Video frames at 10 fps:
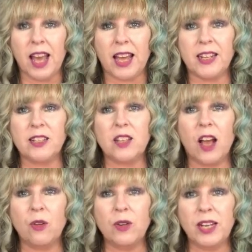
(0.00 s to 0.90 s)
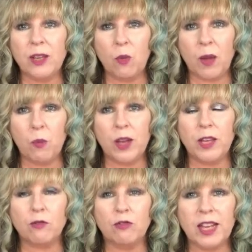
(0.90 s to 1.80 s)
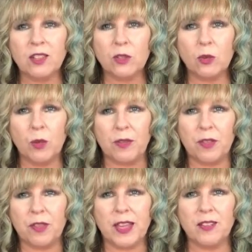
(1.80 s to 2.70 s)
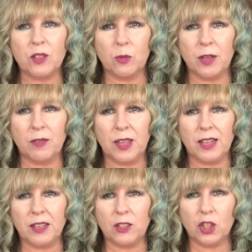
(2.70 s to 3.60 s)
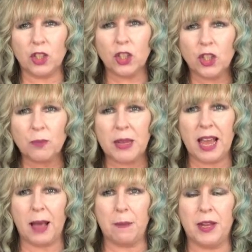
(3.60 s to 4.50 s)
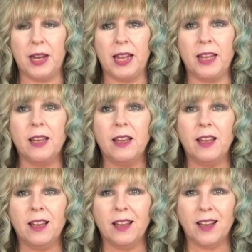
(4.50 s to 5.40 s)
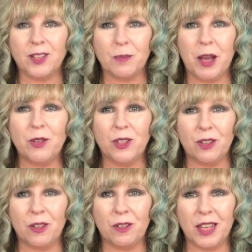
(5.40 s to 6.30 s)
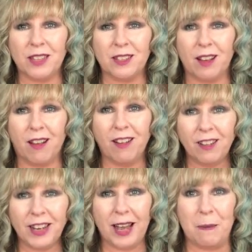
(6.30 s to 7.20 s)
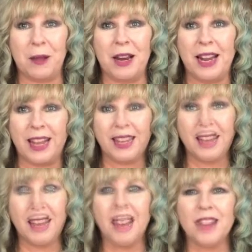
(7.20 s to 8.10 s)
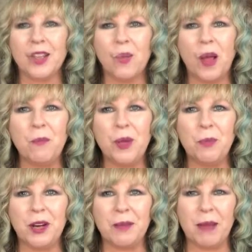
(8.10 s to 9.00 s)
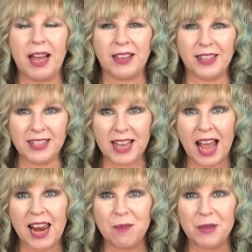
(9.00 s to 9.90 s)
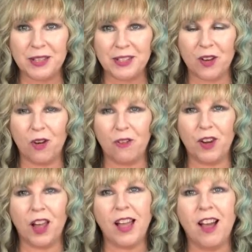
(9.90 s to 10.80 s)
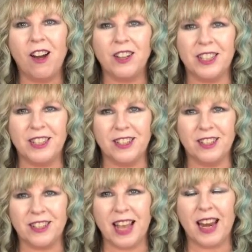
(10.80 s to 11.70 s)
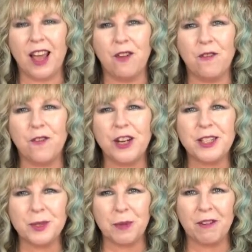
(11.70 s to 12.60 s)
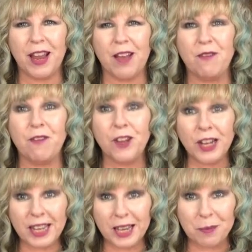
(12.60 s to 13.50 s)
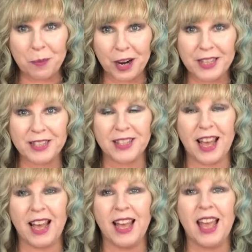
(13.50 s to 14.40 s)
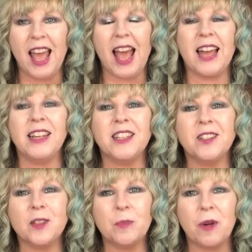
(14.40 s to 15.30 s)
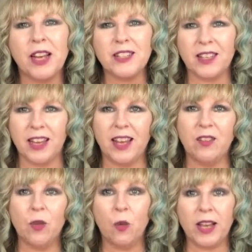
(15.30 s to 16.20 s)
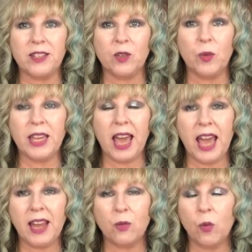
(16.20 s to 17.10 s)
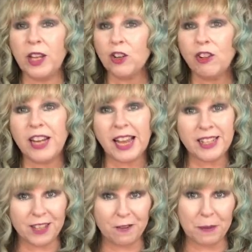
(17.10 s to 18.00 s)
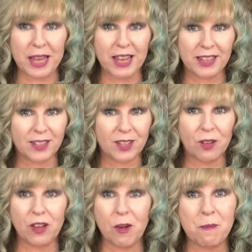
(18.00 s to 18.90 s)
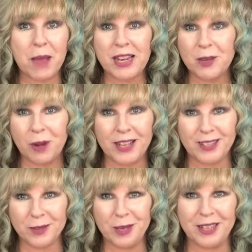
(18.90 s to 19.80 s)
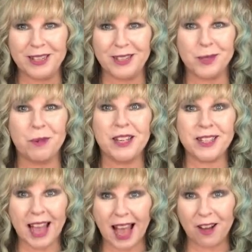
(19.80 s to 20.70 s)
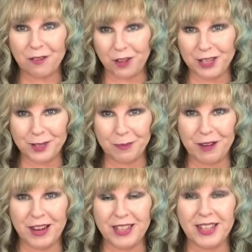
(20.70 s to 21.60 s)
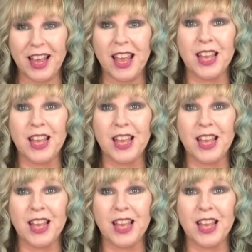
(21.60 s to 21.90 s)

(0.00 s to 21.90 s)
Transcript: And it's only when we wrestle with the things that we think should be happening, as opposed to the things that aren't happening. So when we bring back this element of lightheartedness and our free spirit and fully embrace that and express it in the ways that we can, we're creative beings. So there are many ways that we can express our free spirits.